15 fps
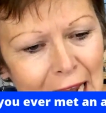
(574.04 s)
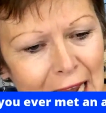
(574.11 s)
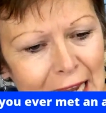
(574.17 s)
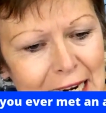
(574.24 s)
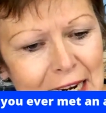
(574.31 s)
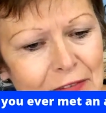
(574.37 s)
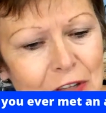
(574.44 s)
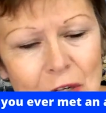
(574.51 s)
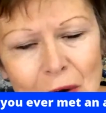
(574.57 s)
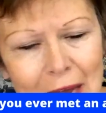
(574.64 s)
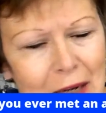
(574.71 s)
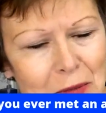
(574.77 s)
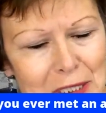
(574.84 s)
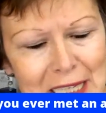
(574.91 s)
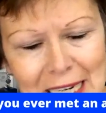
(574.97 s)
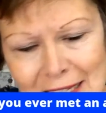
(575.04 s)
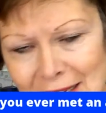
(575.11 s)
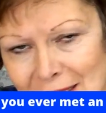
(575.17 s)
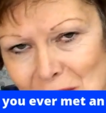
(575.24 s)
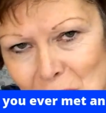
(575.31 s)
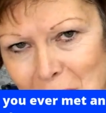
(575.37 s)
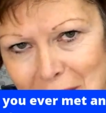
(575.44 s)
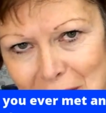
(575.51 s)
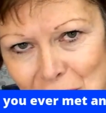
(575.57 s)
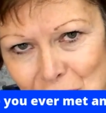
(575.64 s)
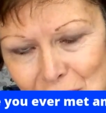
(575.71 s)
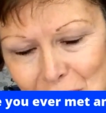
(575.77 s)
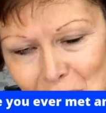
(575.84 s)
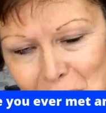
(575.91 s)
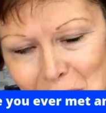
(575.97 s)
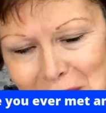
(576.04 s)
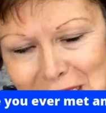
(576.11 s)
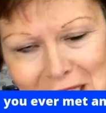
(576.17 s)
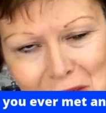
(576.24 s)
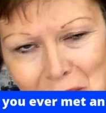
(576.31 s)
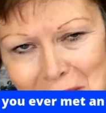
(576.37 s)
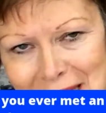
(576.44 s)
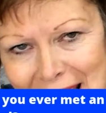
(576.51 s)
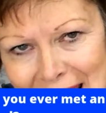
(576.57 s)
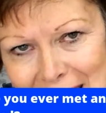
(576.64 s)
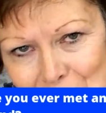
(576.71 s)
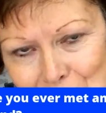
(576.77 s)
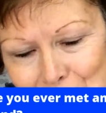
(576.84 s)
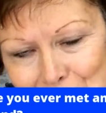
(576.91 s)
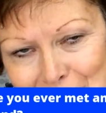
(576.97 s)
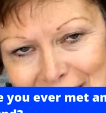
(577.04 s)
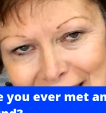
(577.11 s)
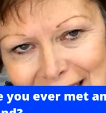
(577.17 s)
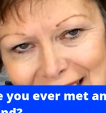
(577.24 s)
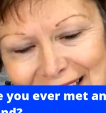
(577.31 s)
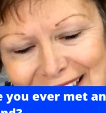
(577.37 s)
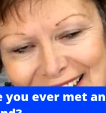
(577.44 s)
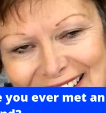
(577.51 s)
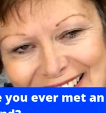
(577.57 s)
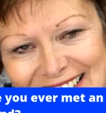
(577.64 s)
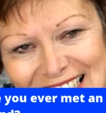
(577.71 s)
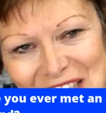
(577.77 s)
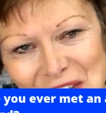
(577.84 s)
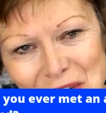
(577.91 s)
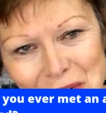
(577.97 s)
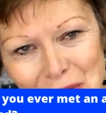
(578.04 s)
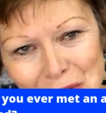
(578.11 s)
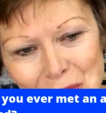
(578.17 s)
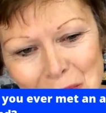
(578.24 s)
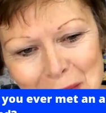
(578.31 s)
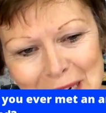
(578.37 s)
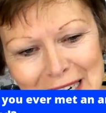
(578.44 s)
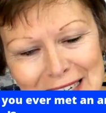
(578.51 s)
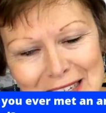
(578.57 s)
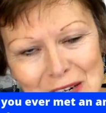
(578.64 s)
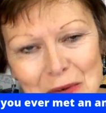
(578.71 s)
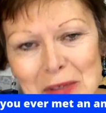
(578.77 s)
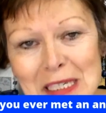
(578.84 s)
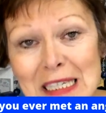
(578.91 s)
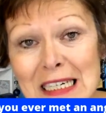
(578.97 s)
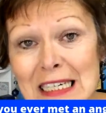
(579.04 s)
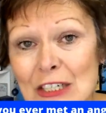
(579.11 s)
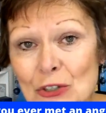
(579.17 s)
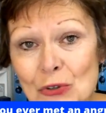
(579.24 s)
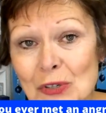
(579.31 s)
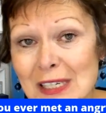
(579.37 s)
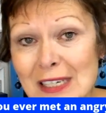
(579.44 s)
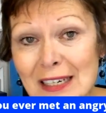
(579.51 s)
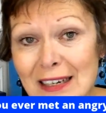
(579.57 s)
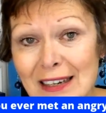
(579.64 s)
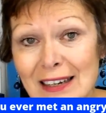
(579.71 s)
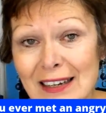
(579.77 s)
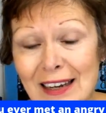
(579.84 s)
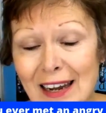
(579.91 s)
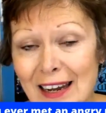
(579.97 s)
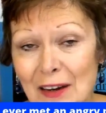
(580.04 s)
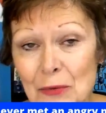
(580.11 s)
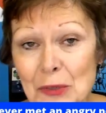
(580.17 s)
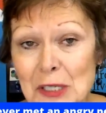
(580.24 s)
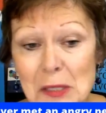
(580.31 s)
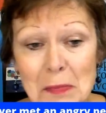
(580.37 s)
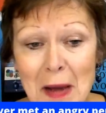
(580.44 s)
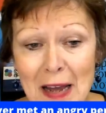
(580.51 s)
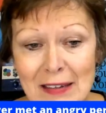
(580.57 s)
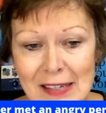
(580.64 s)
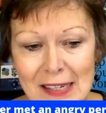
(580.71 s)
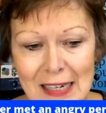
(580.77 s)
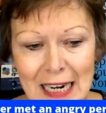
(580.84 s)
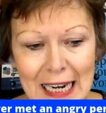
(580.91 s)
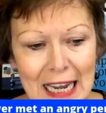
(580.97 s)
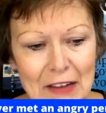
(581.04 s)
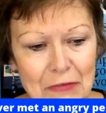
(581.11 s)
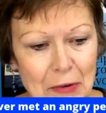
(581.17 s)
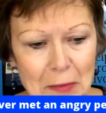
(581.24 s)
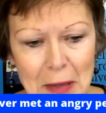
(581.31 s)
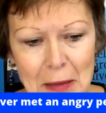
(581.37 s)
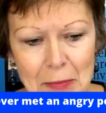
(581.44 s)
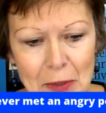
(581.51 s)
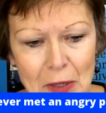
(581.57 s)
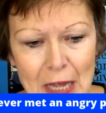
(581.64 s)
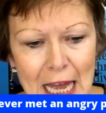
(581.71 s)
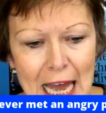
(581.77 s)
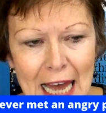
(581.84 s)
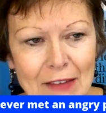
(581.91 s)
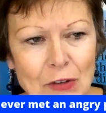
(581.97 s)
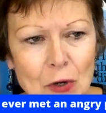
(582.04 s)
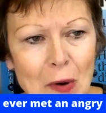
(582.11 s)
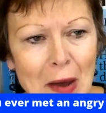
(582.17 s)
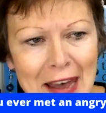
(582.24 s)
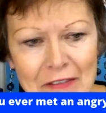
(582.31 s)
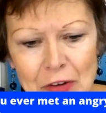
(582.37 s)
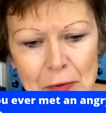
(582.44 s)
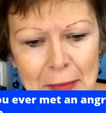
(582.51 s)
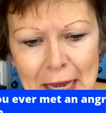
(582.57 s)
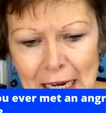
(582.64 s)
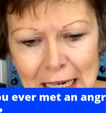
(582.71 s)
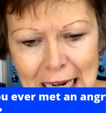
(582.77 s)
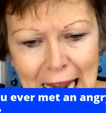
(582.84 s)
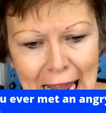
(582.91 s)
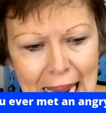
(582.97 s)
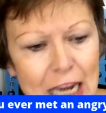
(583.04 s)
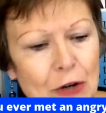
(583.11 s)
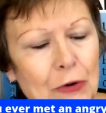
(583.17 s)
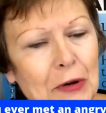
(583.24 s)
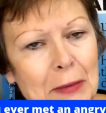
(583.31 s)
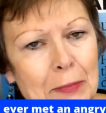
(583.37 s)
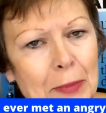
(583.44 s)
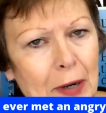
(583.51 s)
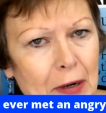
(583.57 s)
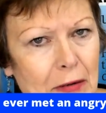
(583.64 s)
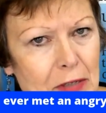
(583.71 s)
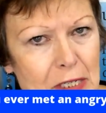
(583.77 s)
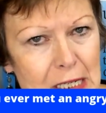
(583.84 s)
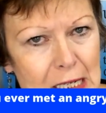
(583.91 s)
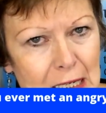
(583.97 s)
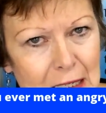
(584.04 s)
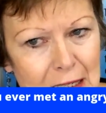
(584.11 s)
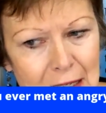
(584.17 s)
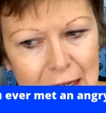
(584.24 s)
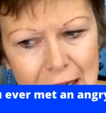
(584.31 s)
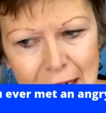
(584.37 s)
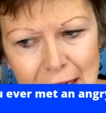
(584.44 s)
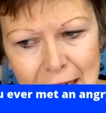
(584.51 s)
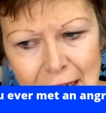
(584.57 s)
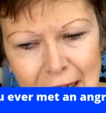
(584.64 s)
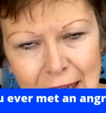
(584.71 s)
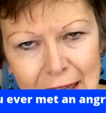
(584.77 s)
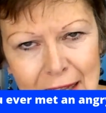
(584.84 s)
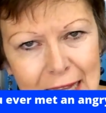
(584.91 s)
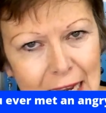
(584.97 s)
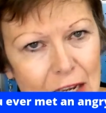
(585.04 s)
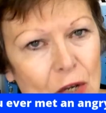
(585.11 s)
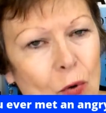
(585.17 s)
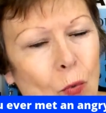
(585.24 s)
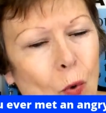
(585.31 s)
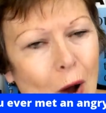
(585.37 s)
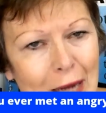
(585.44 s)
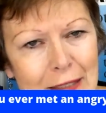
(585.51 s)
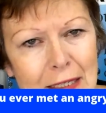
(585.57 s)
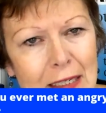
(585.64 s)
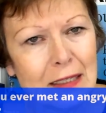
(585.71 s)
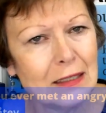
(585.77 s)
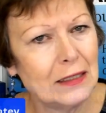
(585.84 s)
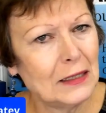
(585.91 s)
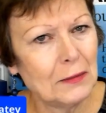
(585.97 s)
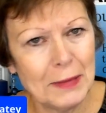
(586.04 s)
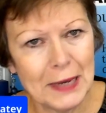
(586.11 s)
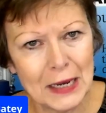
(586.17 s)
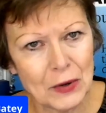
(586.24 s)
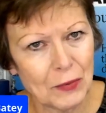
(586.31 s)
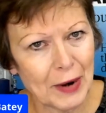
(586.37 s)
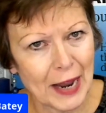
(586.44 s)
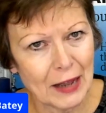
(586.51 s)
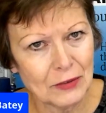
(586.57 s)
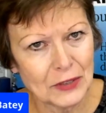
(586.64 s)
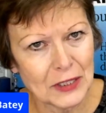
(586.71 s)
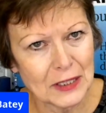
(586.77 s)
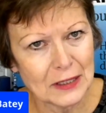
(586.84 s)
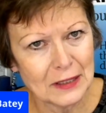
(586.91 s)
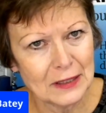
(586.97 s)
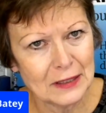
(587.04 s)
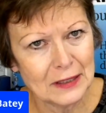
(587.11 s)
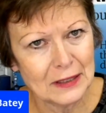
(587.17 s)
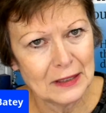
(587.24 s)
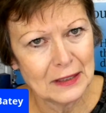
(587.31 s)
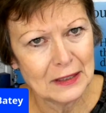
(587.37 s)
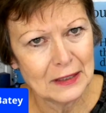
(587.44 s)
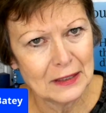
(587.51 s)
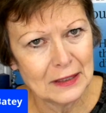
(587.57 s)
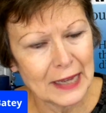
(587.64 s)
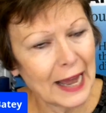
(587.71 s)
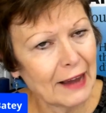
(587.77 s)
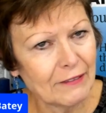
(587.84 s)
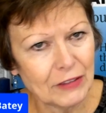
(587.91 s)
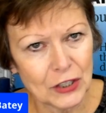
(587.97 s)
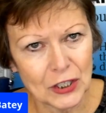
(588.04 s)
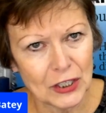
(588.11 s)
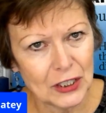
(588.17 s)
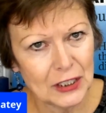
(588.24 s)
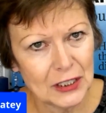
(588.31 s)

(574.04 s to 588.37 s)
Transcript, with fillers: And have you, I always ask this question when we deal with anger uh, in the group, and it's always an interesting uh, response that I get from people. Have you ever met an angry person that you wanted to be around? Ever?